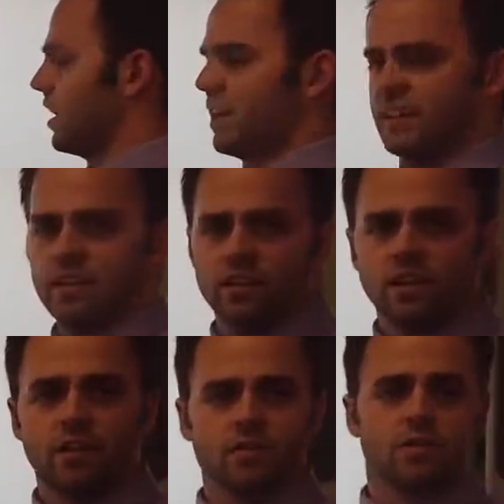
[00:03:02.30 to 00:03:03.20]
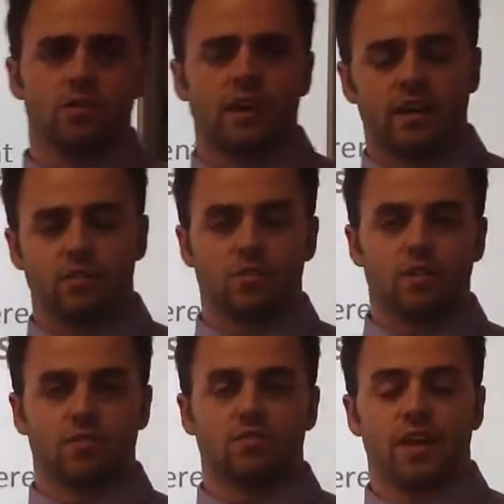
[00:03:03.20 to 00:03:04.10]
And then another student had to do
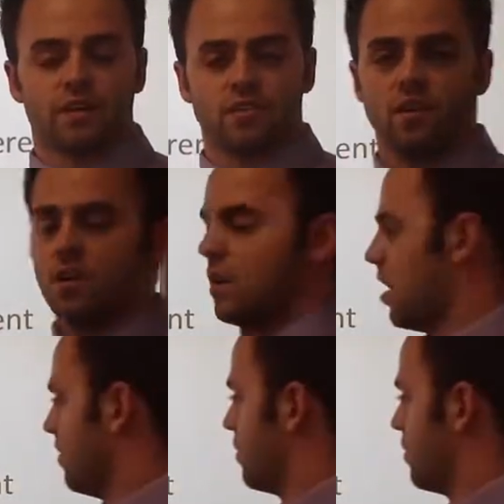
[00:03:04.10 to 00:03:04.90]
the effects of